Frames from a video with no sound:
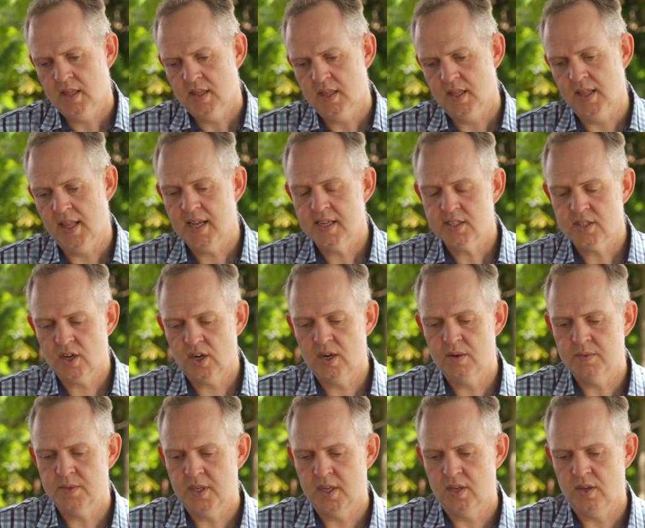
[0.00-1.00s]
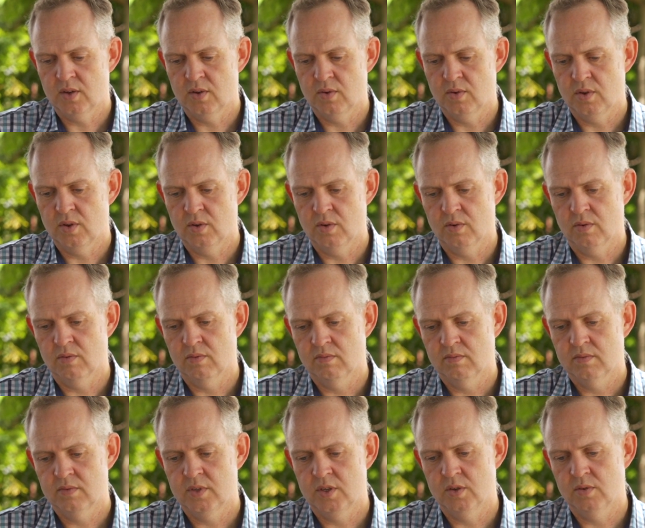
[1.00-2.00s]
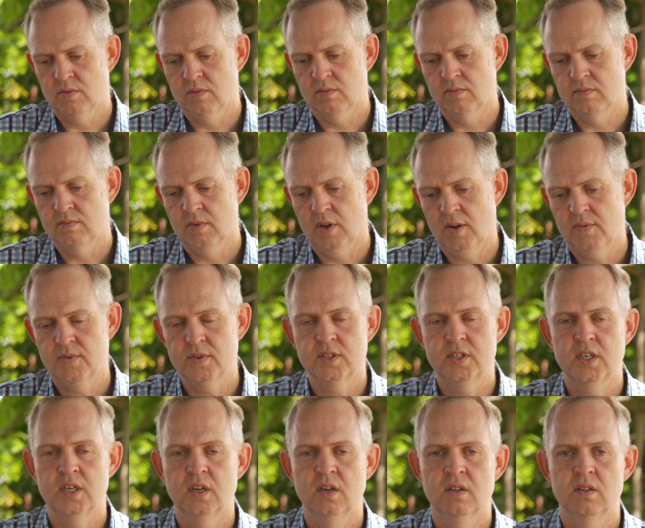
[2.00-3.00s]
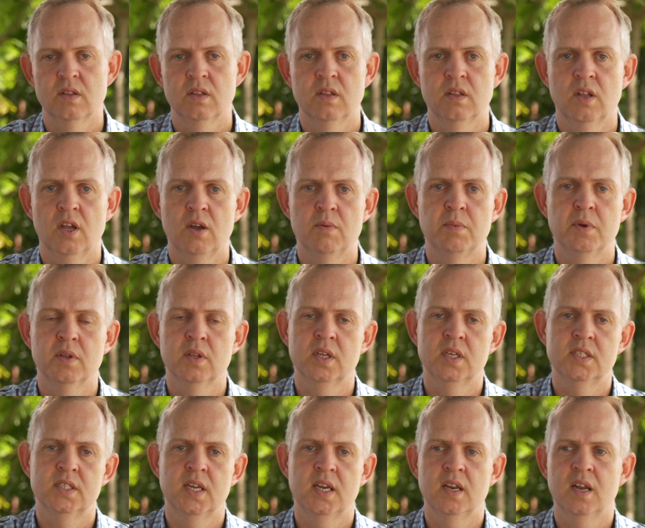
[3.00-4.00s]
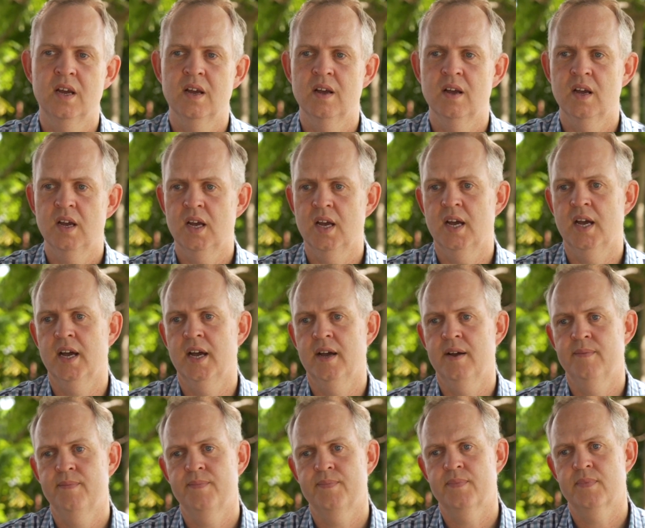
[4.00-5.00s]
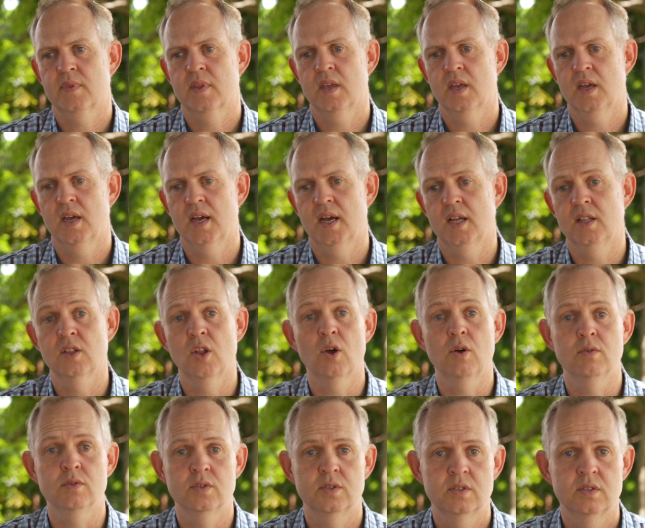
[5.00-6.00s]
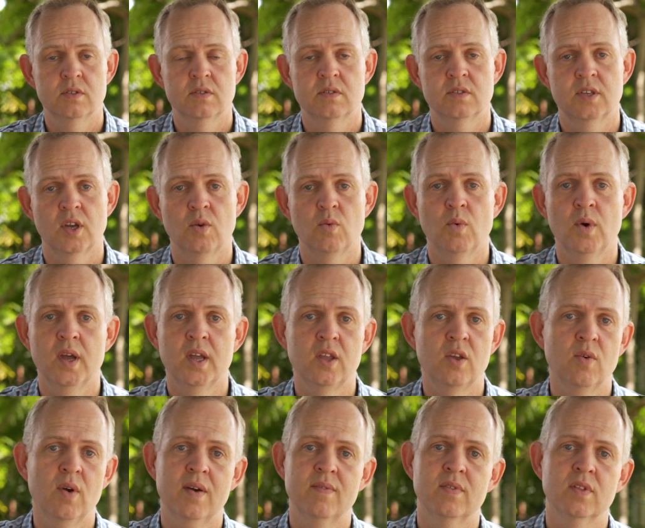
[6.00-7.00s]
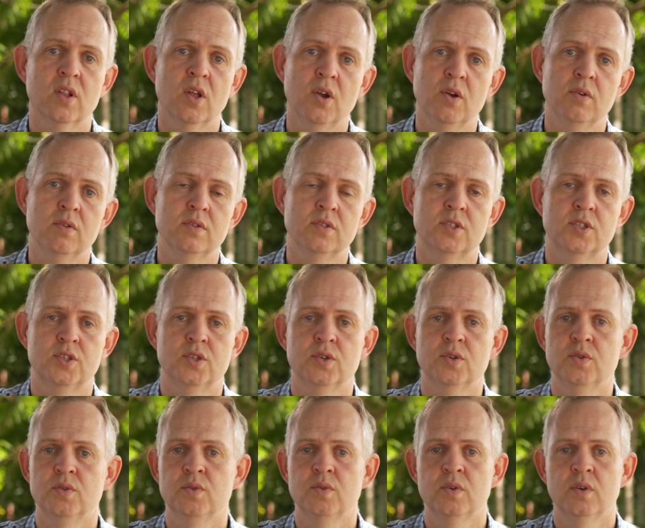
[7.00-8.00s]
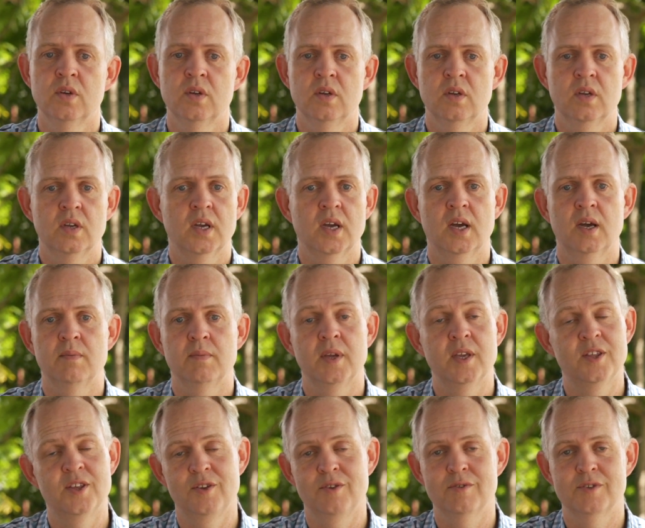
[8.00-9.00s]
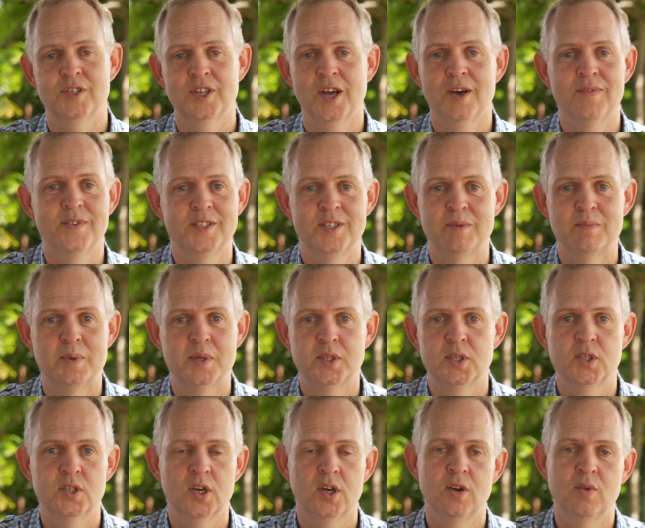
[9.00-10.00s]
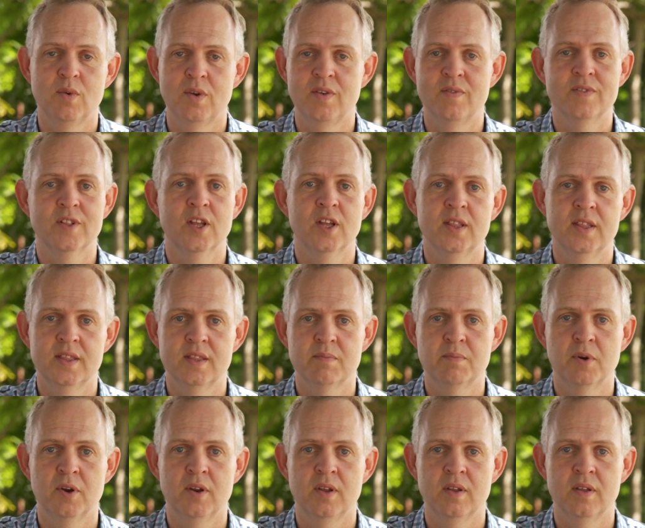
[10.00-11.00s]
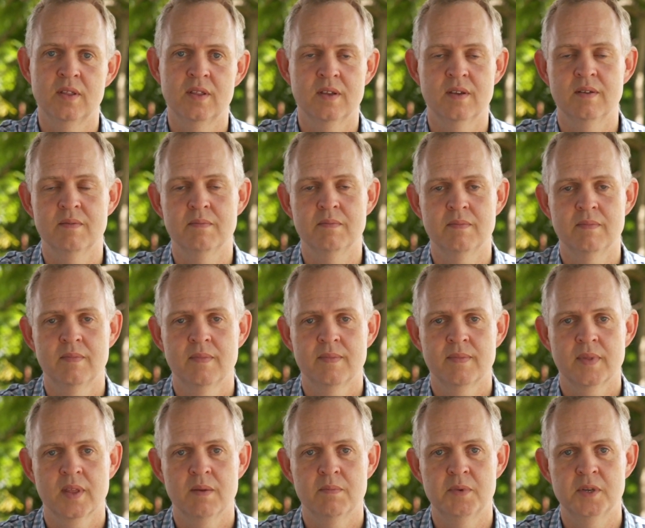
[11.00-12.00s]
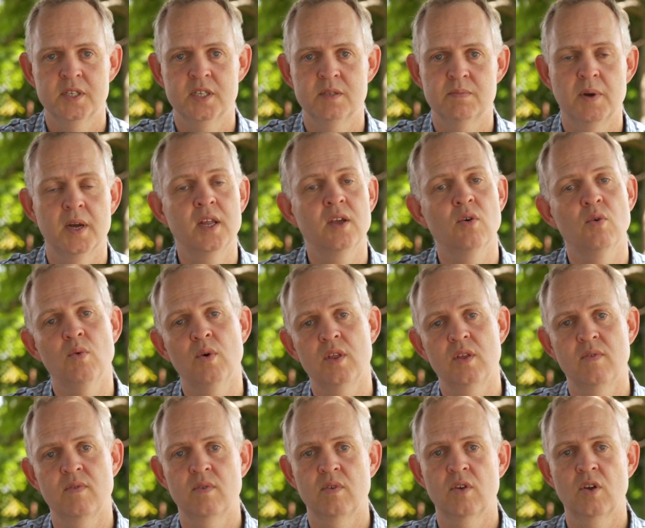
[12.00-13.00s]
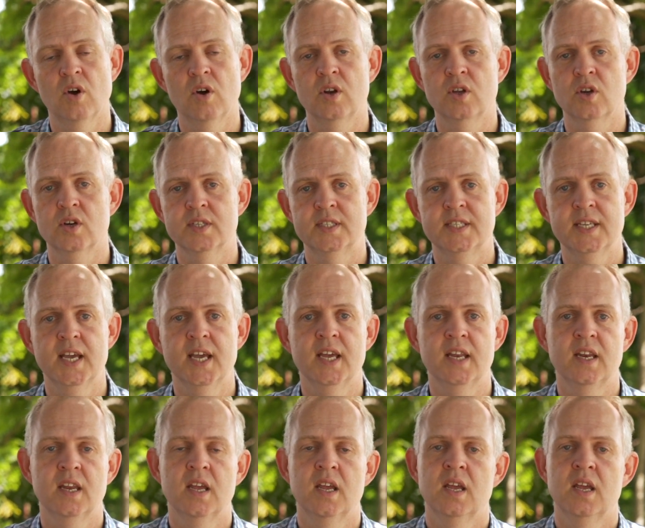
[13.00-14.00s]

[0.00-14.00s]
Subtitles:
The last items that you'll often see on liabilities then are loans. So where you have a loan to either yourself as the business owner, where you've lent the business money, or where you've gone and got debt